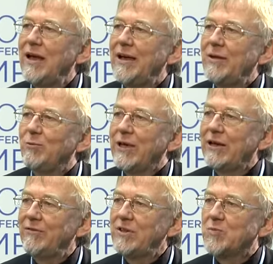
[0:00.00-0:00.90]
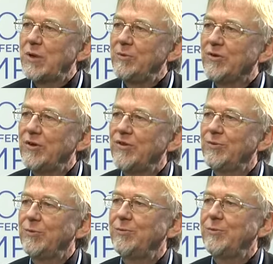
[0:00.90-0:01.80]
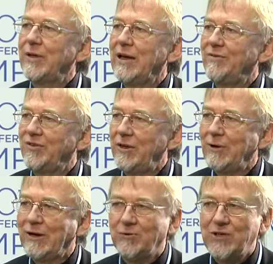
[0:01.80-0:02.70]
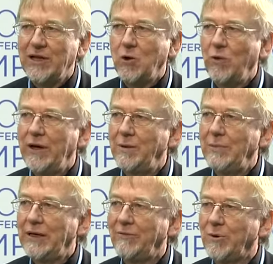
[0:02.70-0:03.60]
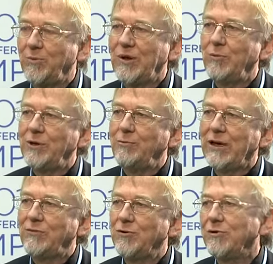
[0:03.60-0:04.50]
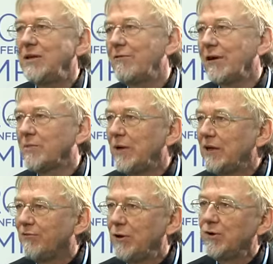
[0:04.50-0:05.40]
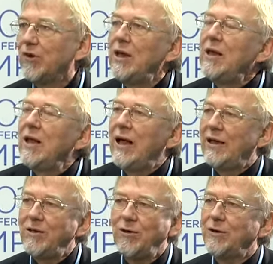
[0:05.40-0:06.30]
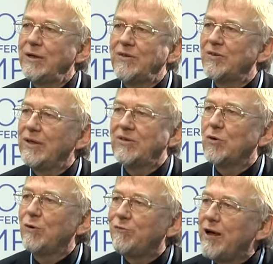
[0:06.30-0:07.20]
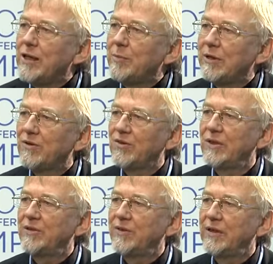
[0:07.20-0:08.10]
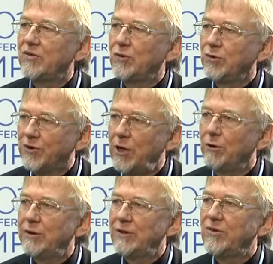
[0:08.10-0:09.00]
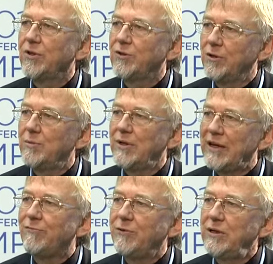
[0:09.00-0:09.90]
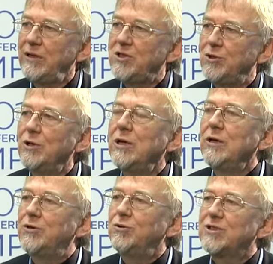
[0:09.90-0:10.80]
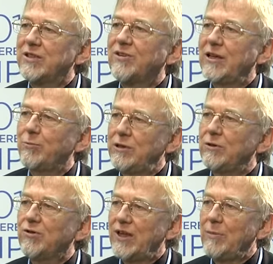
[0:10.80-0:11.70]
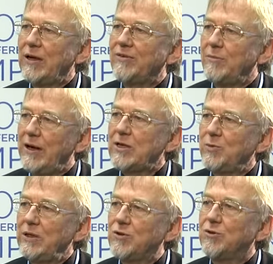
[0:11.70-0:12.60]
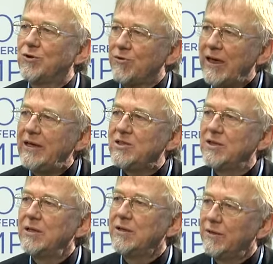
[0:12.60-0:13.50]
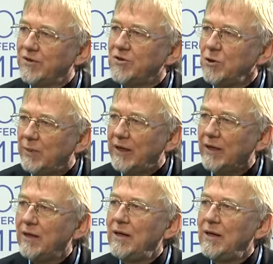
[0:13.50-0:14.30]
And we have these promises, and they have to say we have to take away the money from somebody, we have to redirect money flows. And you know, that's all fine, but it's too slow and it's not going to be enough. We need to do just like we did to stabilize the banks, we need to create this new money.